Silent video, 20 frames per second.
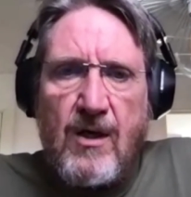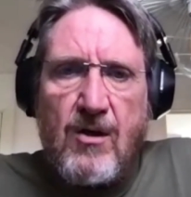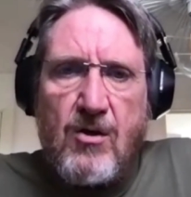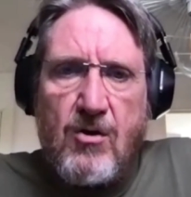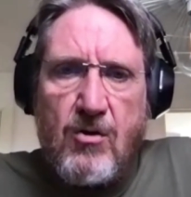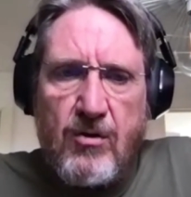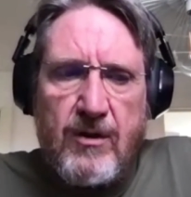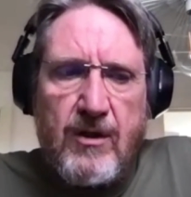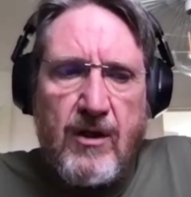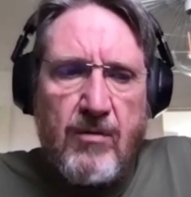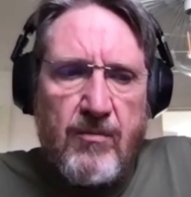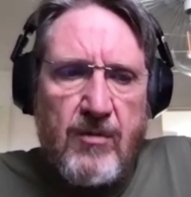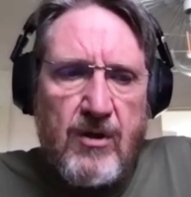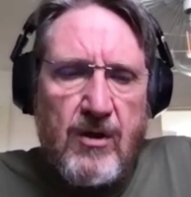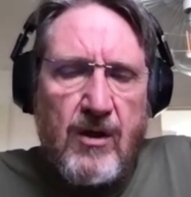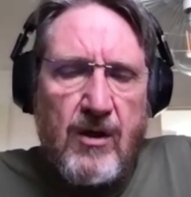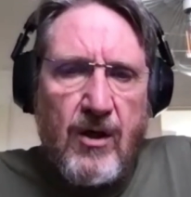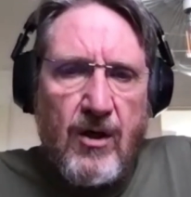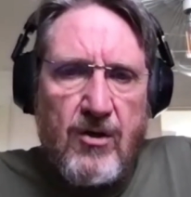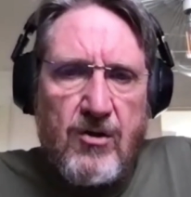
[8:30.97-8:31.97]
Good
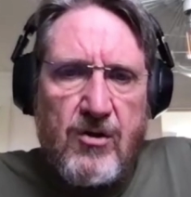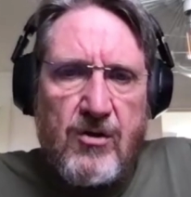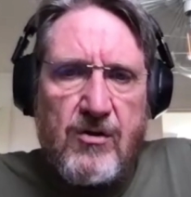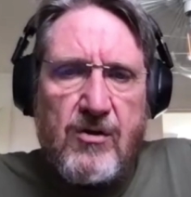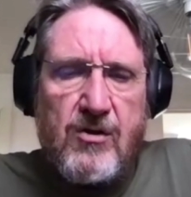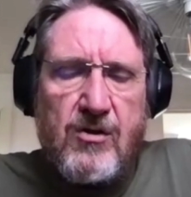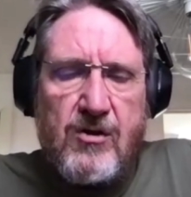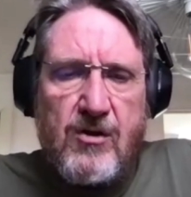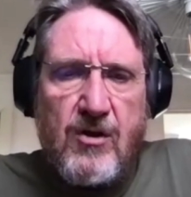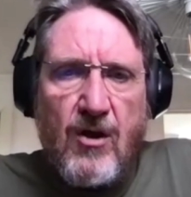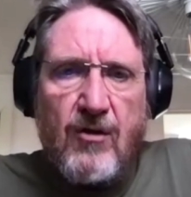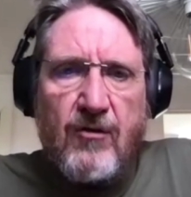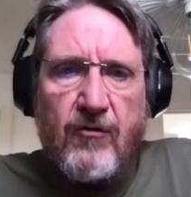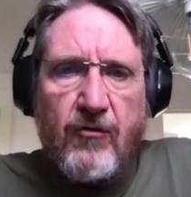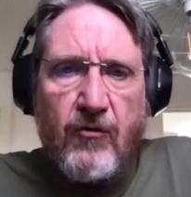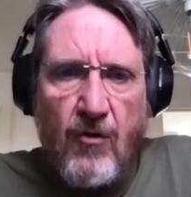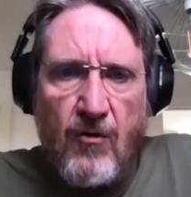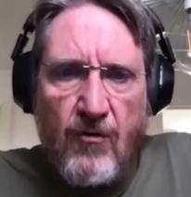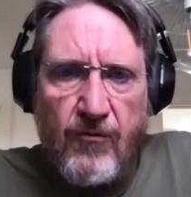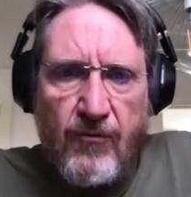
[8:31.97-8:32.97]
communication starts
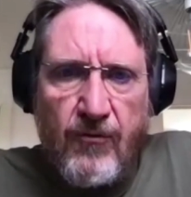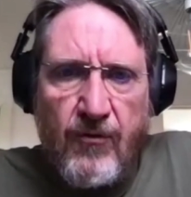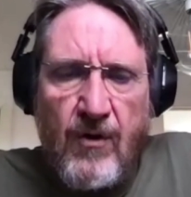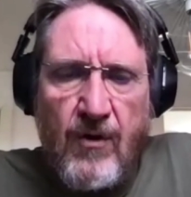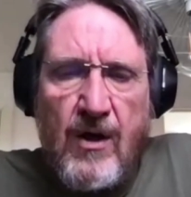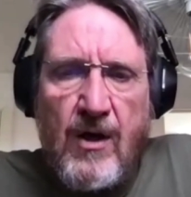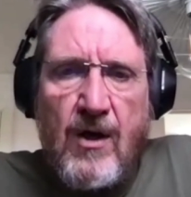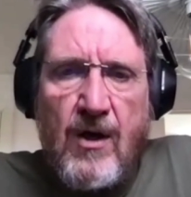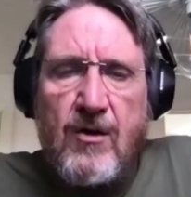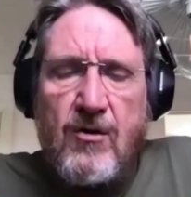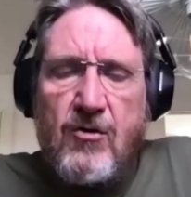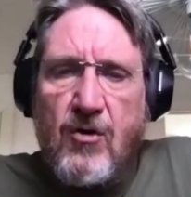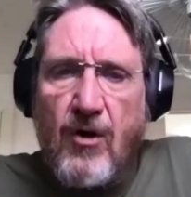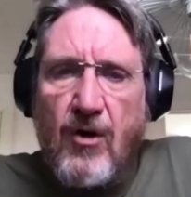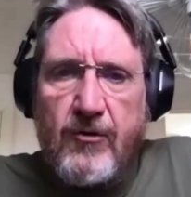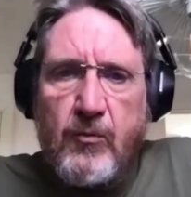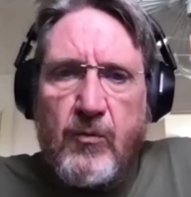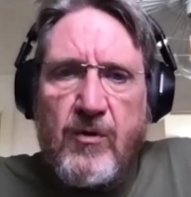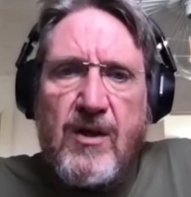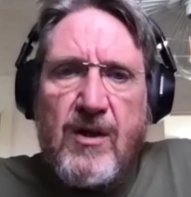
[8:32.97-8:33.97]
off
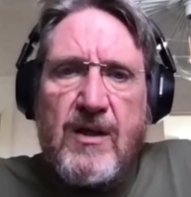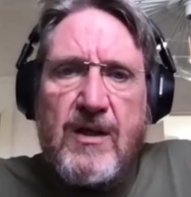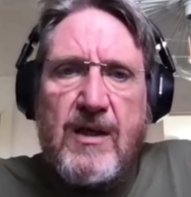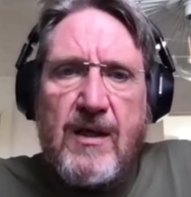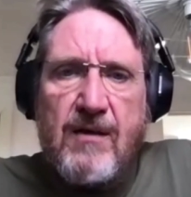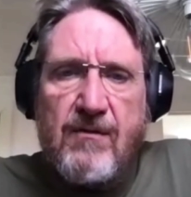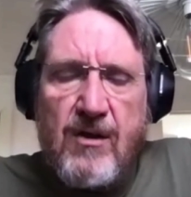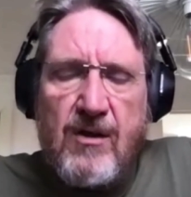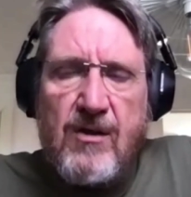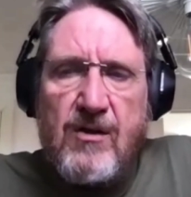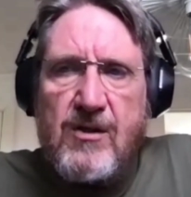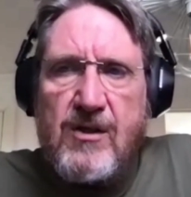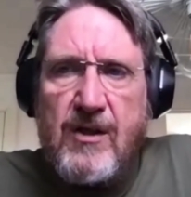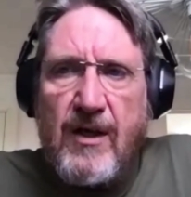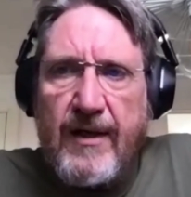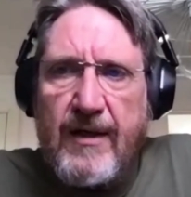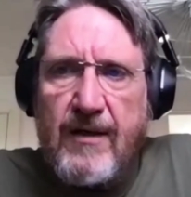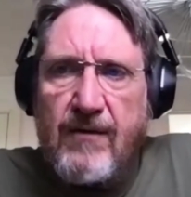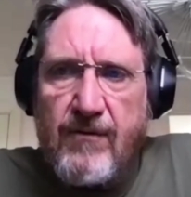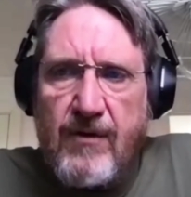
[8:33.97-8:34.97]
not with the giving
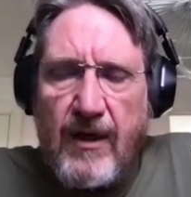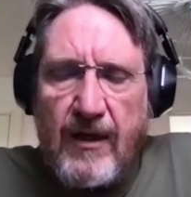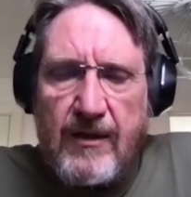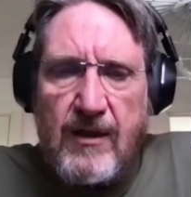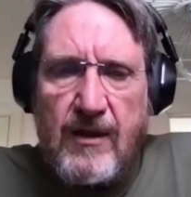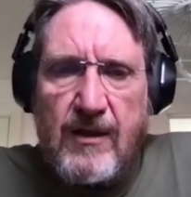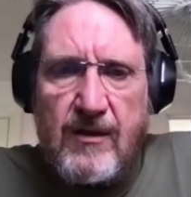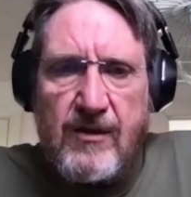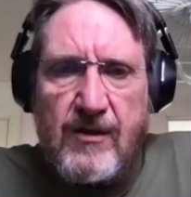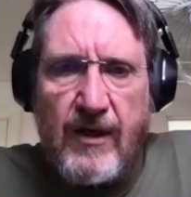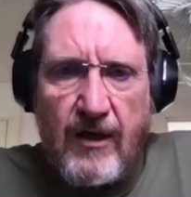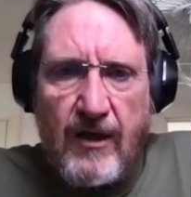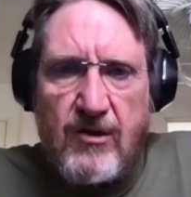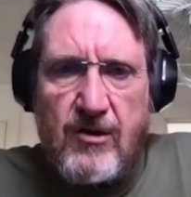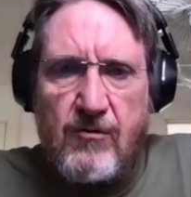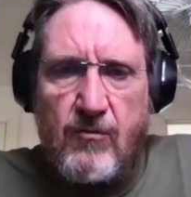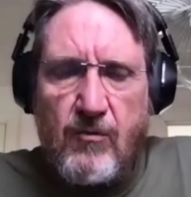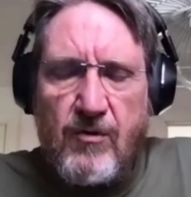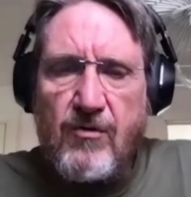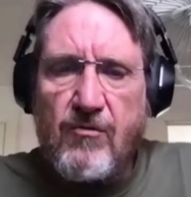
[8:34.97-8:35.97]
side of that
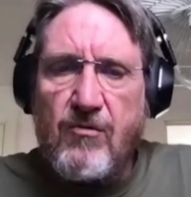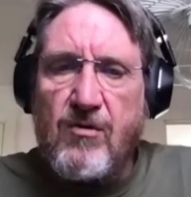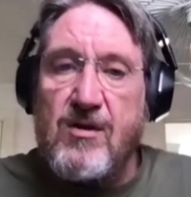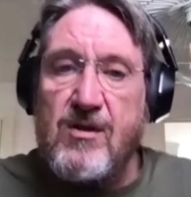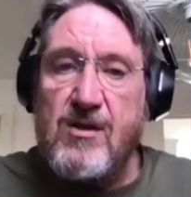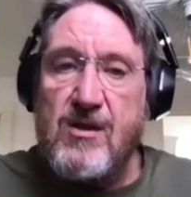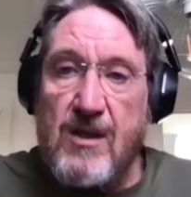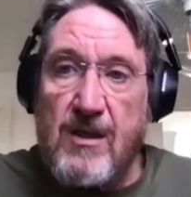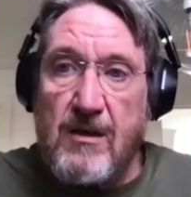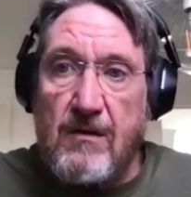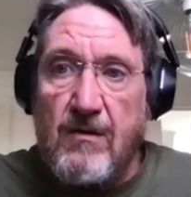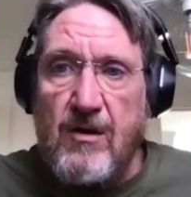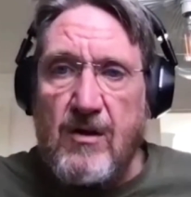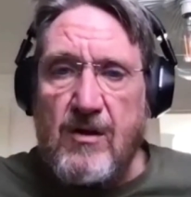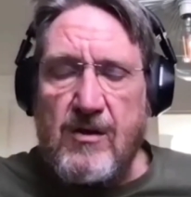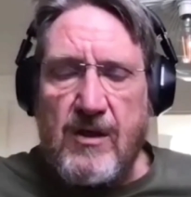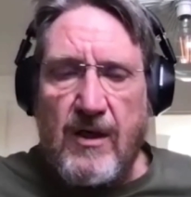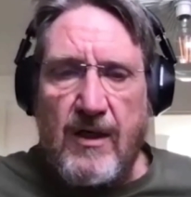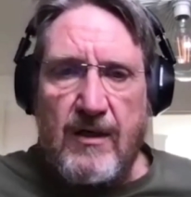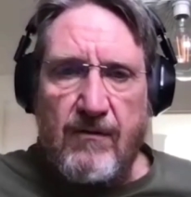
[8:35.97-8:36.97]
interaction, with the receiving
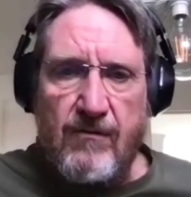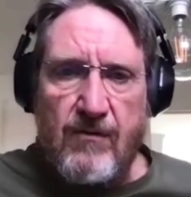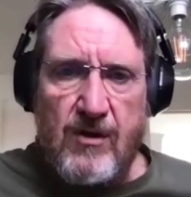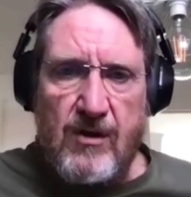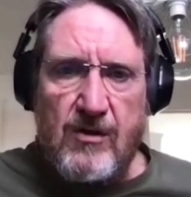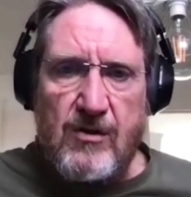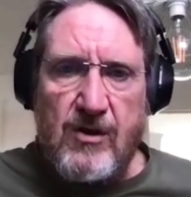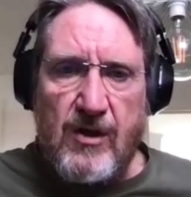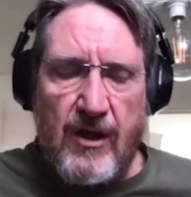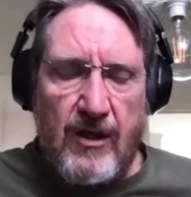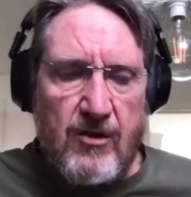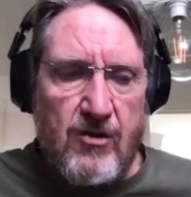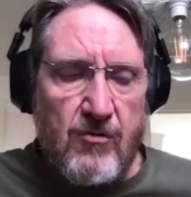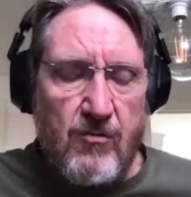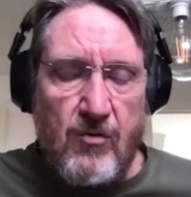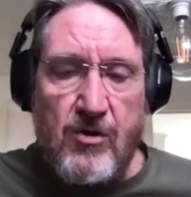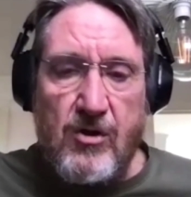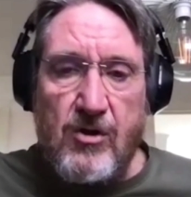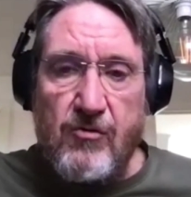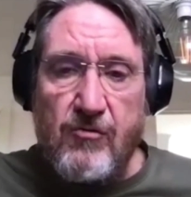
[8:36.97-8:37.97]
side of the interaction,
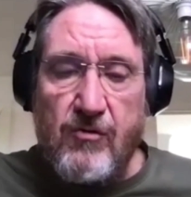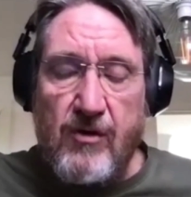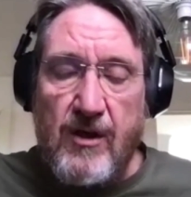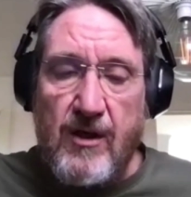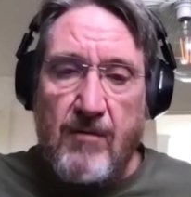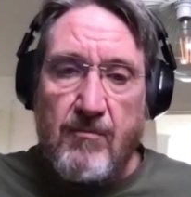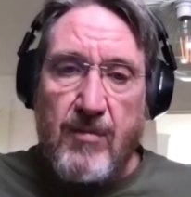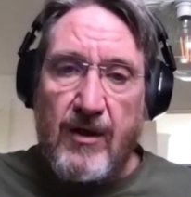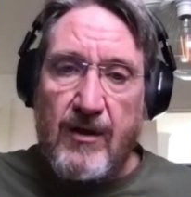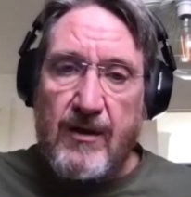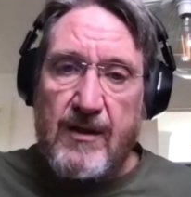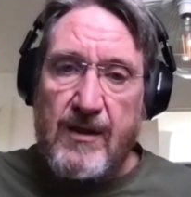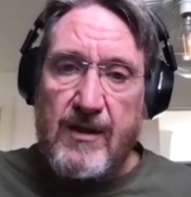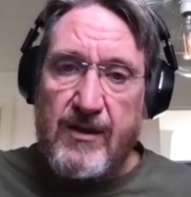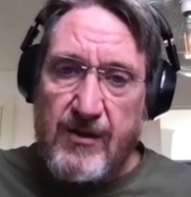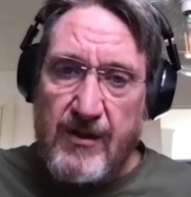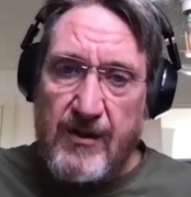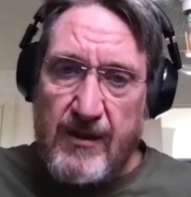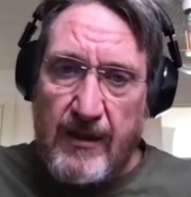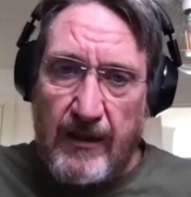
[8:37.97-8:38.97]
which is really about
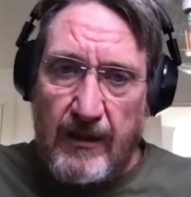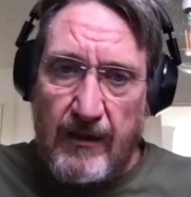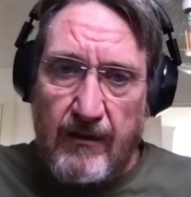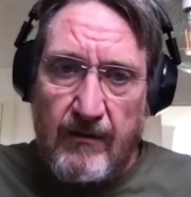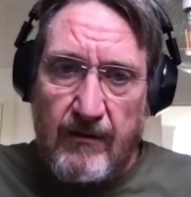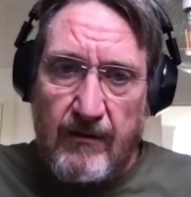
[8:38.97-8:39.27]
listening.